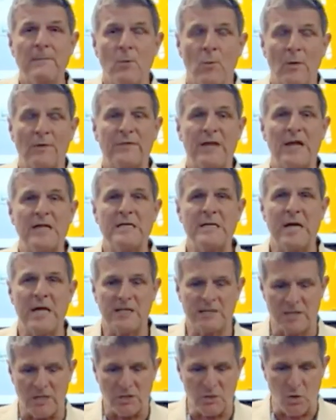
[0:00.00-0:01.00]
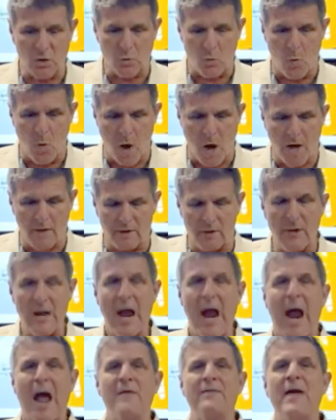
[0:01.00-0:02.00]
What they did is they took water
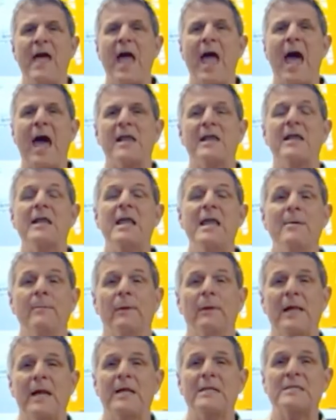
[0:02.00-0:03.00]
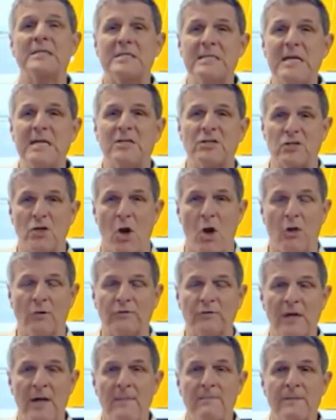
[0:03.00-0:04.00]
and they added Himalayan sea
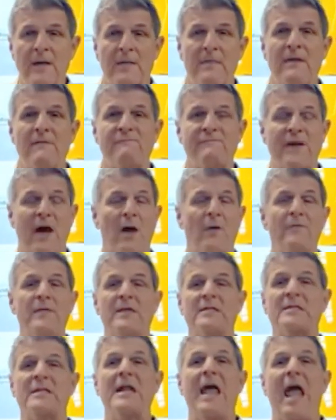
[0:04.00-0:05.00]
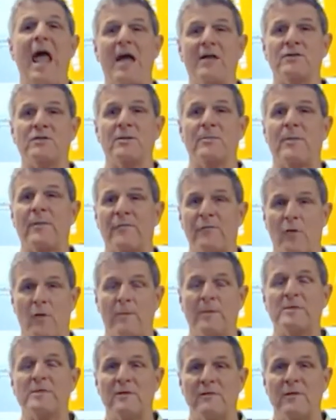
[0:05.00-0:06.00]
salt, and they found this enhanced the
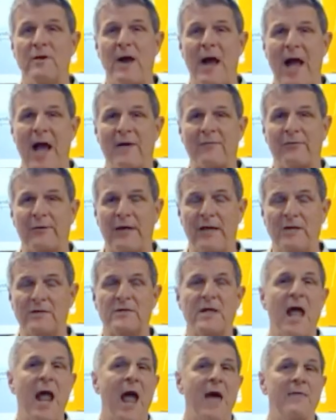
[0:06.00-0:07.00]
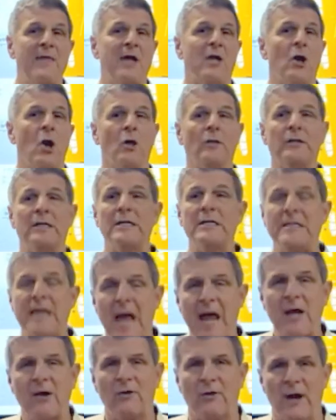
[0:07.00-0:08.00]
performance of their athletes, and they called it
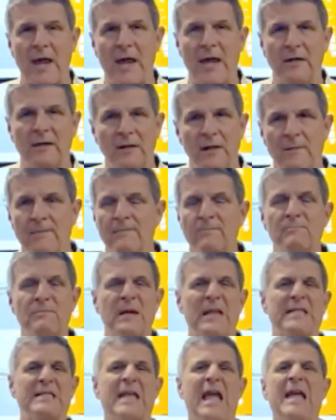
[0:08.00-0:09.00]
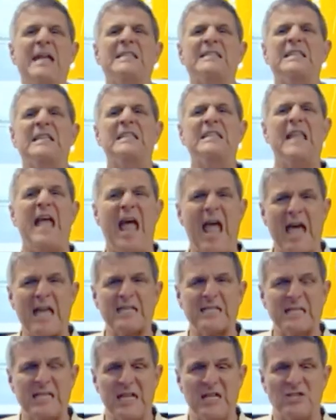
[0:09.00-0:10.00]
Gatorade. But it tasted
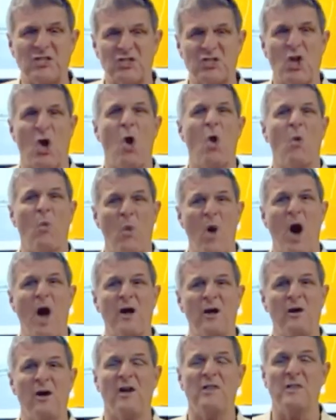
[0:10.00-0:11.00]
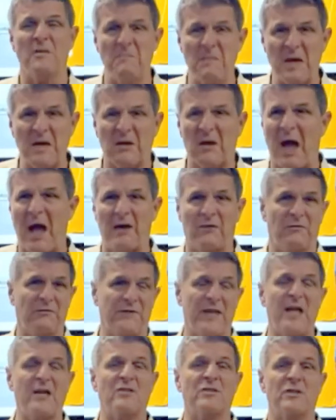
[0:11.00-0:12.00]
nasty. Salt water in the middle? I don't
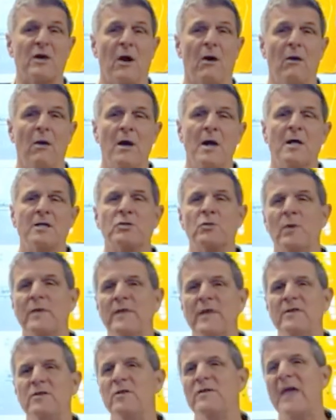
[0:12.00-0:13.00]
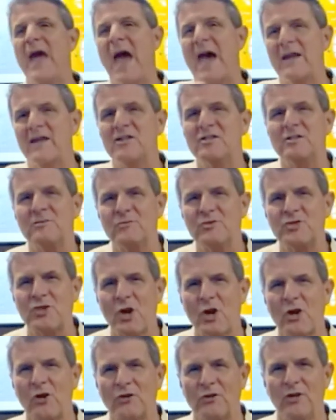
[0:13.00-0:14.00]
think so. So what did they do? They added some
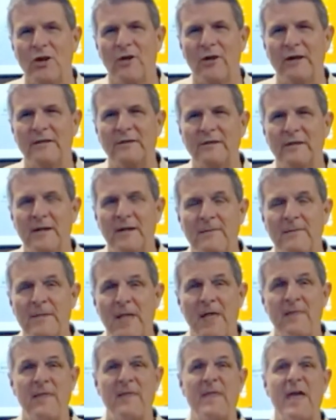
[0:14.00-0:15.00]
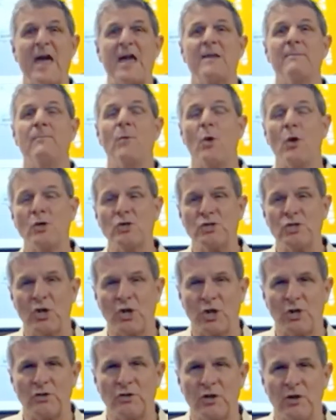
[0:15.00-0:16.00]
sugar to it. And then they added more
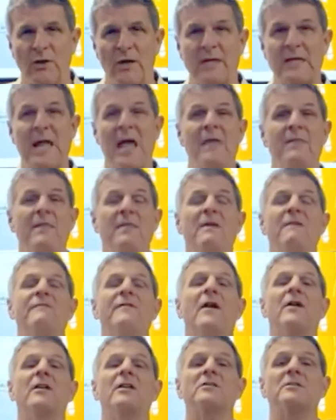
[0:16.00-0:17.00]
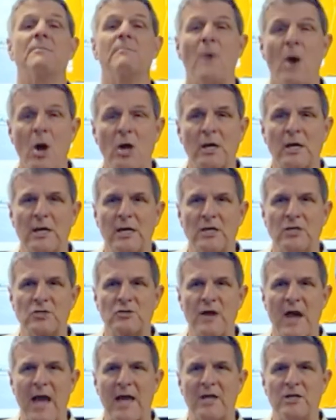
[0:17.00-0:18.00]
sugar to it. Then they found as a marketing
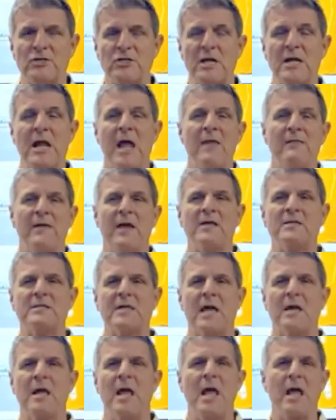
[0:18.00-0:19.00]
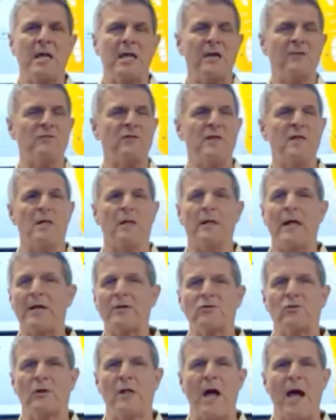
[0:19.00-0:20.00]
strategy, they said, gives you the
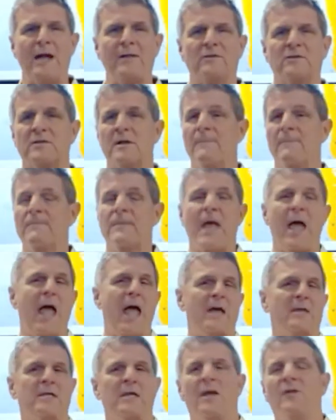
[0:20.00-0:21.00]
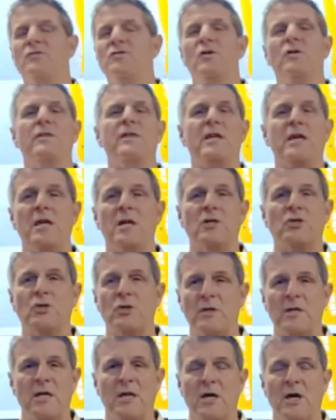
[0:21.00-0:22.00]
electrolytes and gives you the
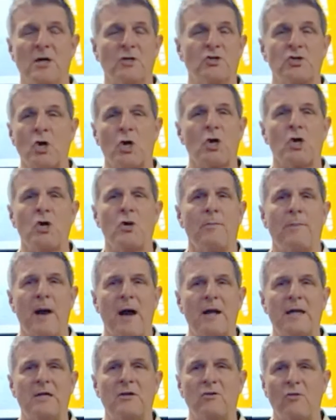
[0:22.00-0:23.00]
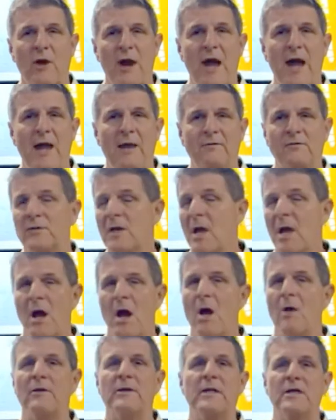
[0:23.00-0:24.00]
sugar your body craves.
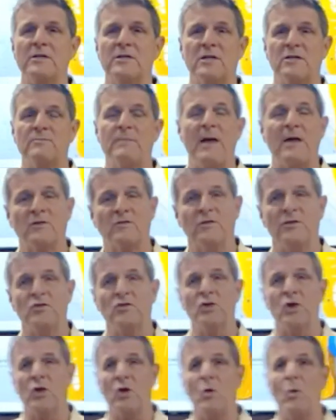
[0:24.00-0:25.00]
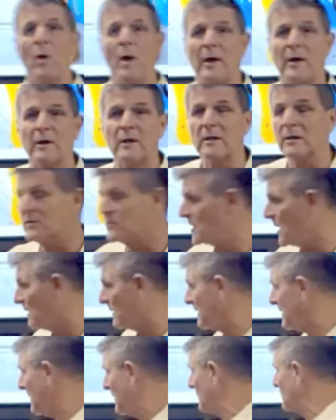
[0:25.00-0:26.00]
All it is basically sugar water. That's
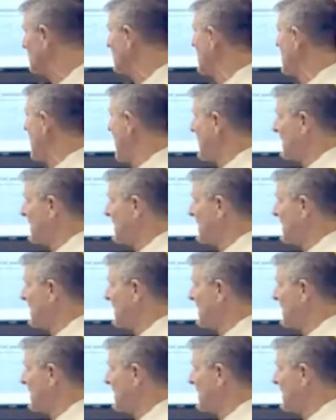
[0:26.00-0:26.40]
all it is.